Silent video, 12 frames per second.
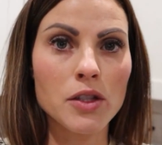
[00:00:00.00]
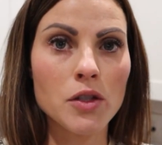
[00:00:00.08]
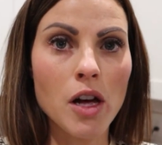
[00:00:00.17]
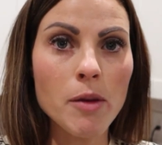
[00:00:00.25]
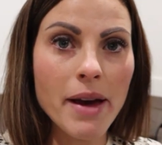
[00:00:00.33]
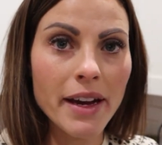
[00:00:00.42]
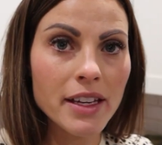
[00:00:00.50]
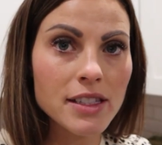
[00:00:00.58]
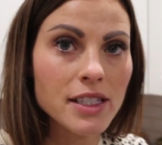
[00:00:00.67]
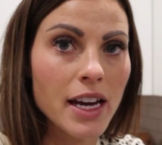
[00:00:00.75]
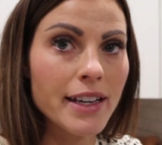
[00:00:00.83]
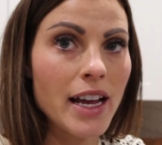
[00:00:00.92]
Kids are all back
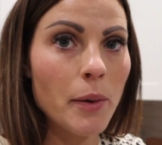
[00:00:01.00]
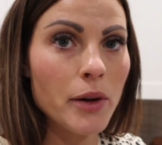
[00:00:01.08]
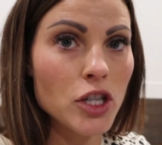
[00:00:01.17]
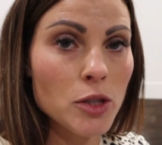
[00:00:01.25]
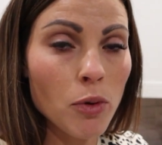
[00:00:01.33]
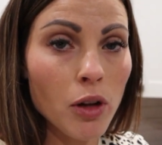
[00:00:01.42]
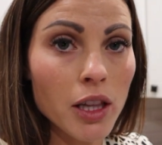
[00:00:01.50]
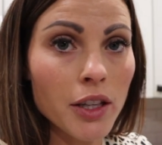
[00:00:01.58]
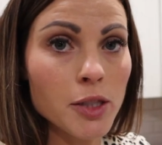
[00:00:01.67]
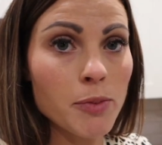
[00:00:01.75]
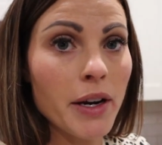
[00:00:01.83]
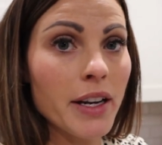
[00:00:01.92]
inside now. We just pulled
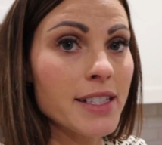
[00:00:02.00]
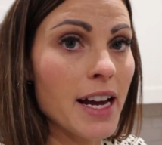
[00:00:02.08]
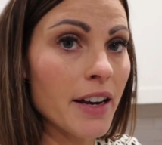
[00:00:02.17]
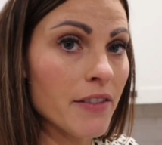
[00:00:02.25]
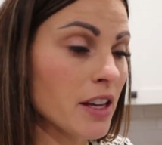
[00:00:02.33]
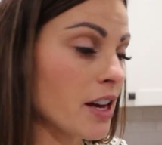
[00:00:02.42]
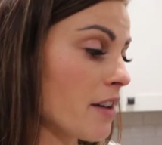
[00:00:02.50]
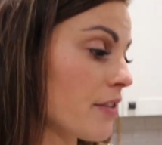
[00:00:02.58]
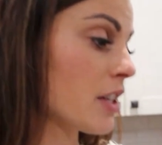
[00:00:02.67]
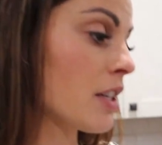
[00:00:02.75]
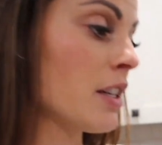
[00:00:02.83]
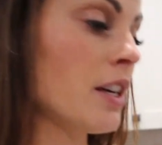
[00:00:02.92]
Claire's brownies out of the
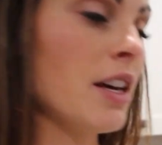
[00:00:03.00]
oven